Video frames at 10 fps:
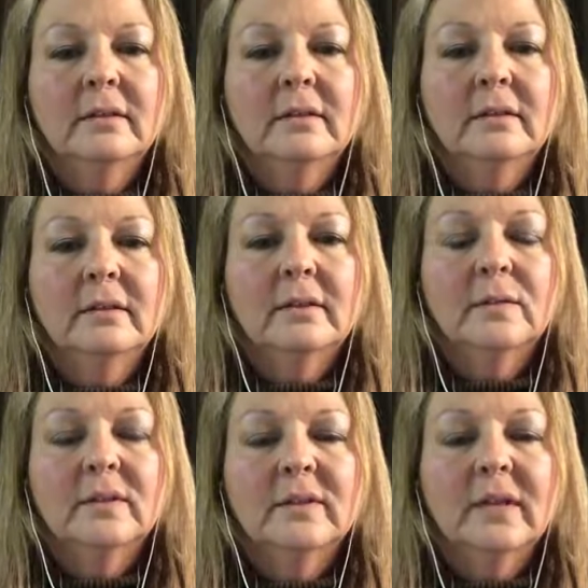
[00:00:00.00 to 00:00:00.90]
And it was
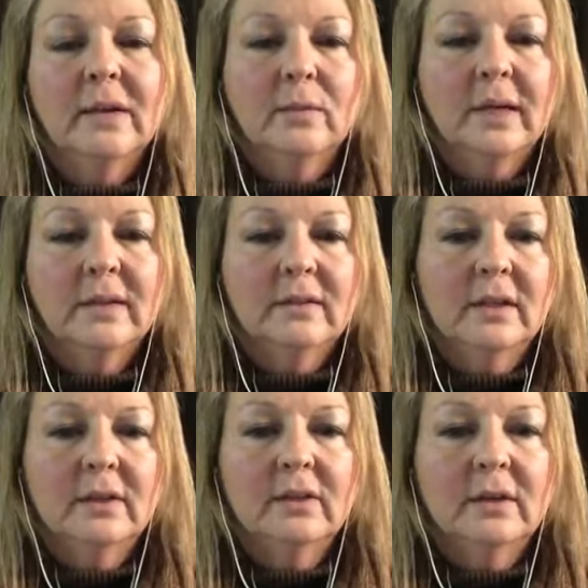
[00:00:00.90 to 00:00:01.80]
said once that
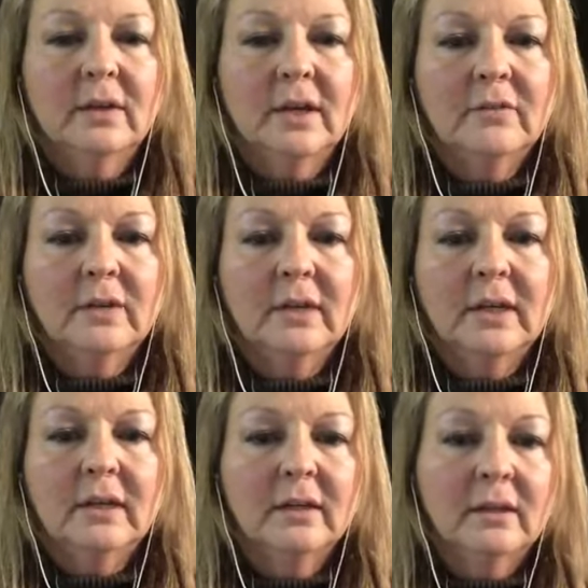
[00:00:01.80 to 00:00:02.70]
you can never get
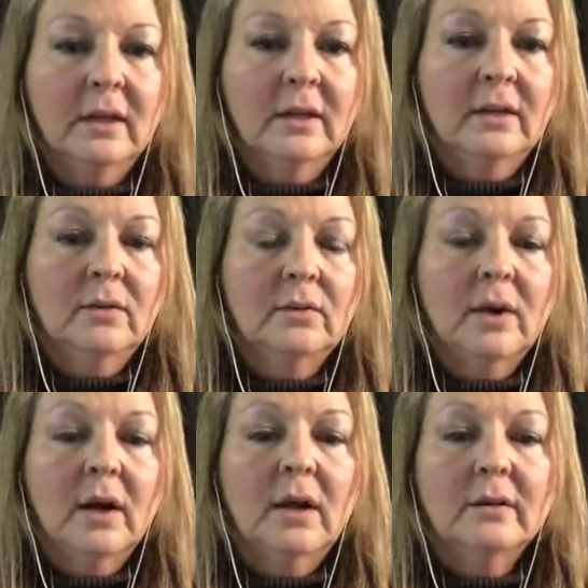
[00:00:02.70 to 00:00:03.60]
it
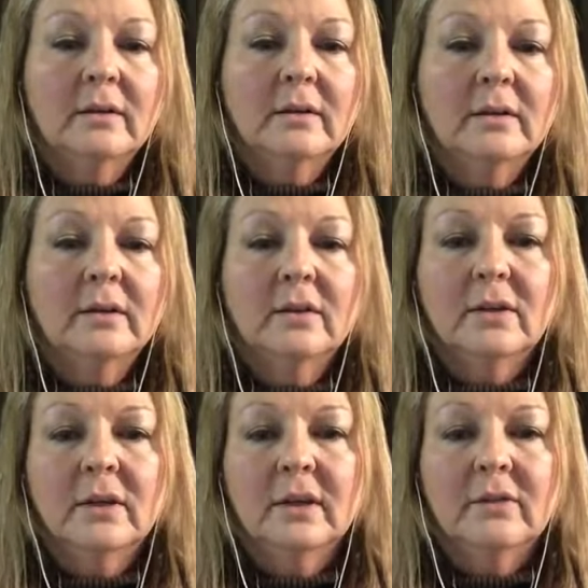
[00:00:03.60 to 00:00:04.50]
wrong you can
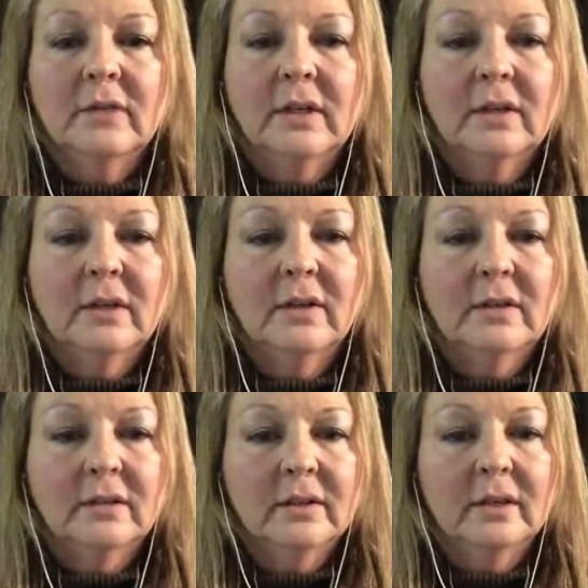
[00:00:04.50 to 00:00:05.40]
never get it all
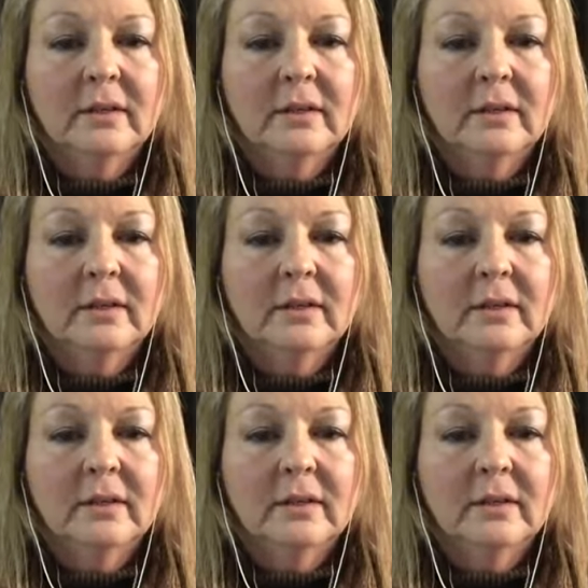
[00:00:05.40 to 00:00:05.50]
done.